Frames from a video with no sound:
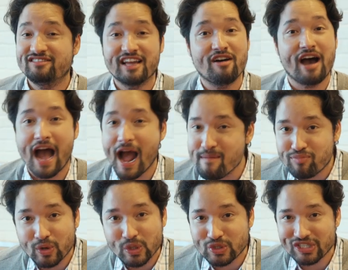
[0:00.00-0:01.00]
that's how I
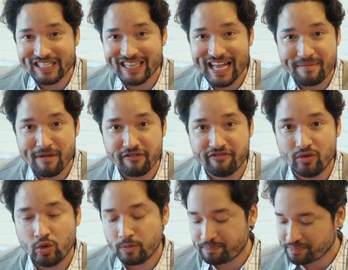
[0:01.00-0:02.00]
personally like my
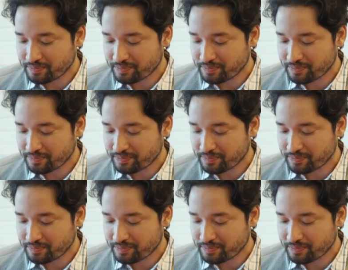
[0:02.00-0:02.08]
food.